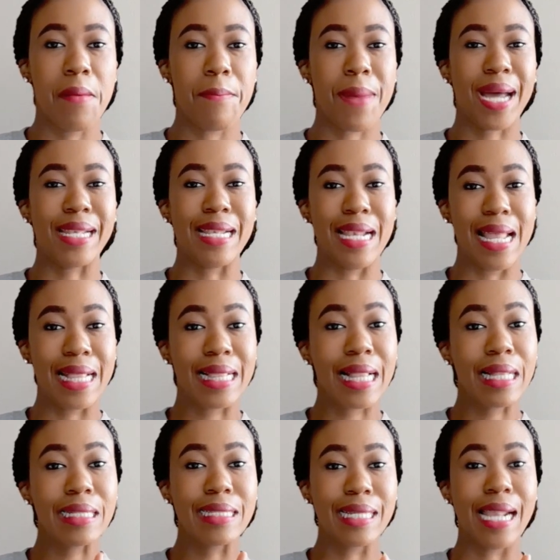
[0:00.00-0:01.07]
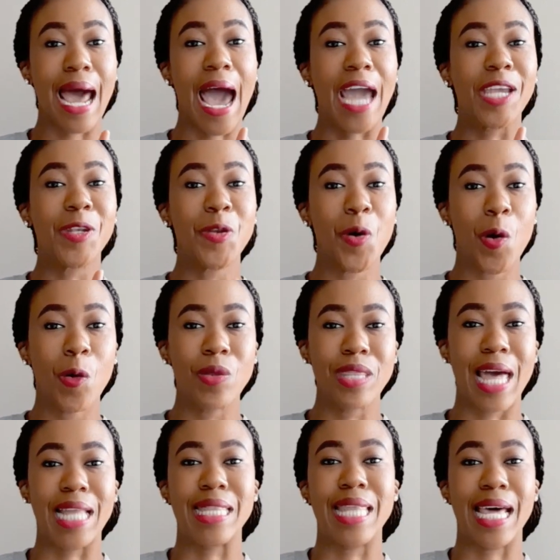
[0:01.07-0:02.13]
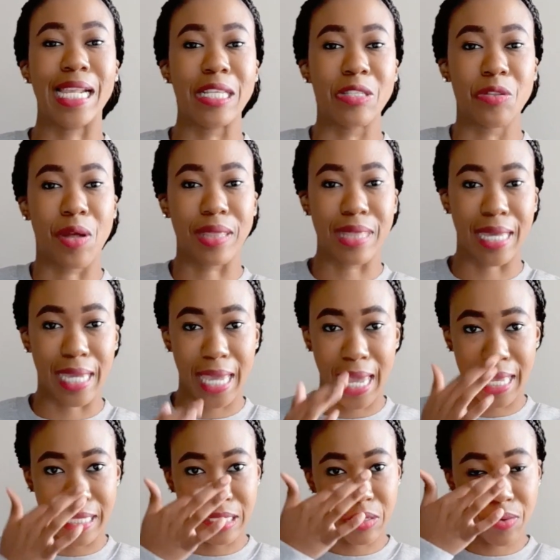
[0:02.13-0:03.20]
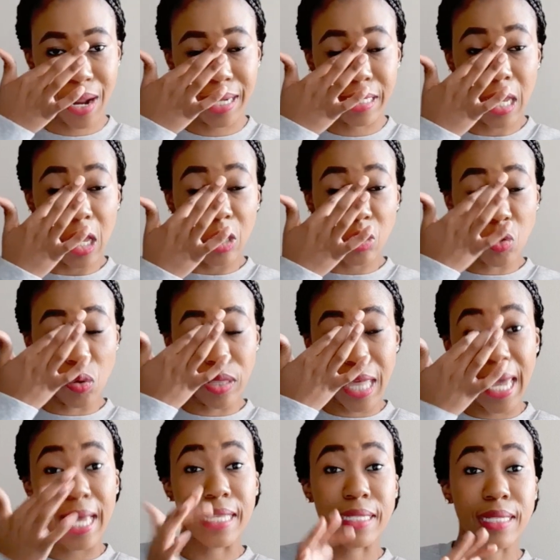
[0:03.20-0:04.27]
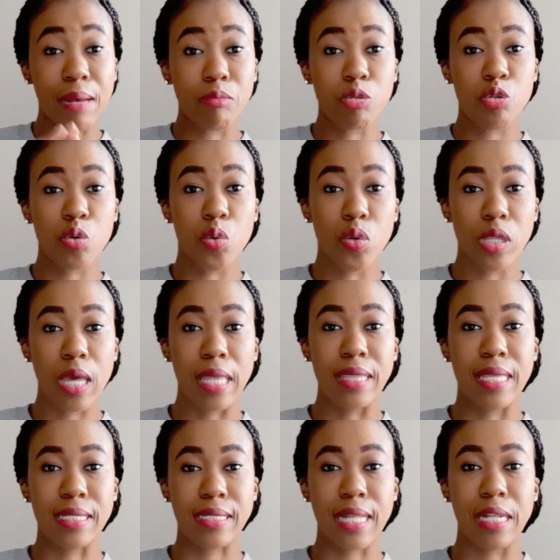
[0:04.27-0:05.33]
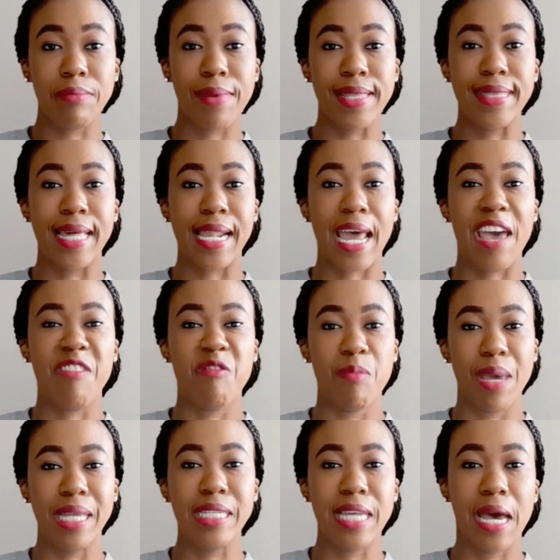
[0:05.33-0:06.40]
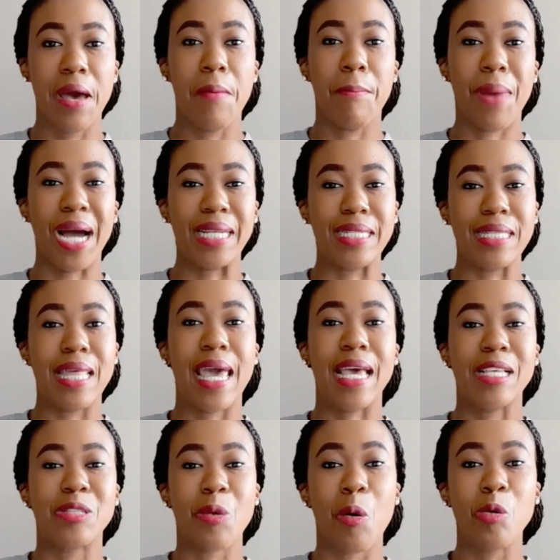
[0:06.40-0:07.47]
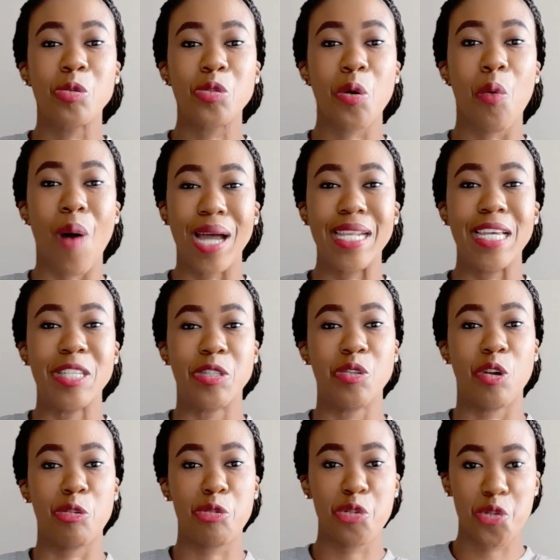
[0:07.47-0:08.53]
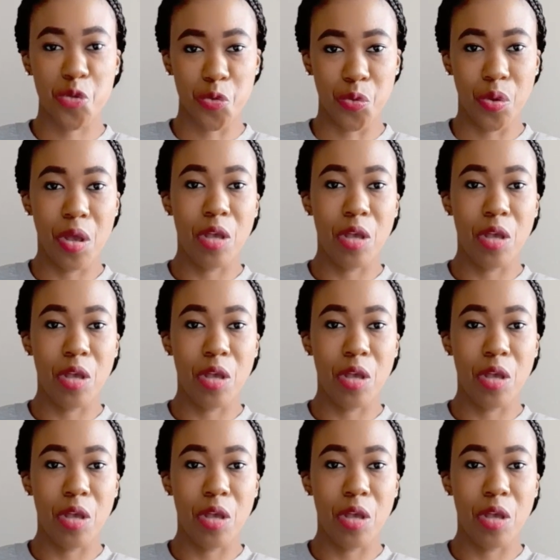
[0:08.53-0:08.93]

But little did I know that that is not the case, right? So there is some truth in the statement that I have made, but there is also what is not true.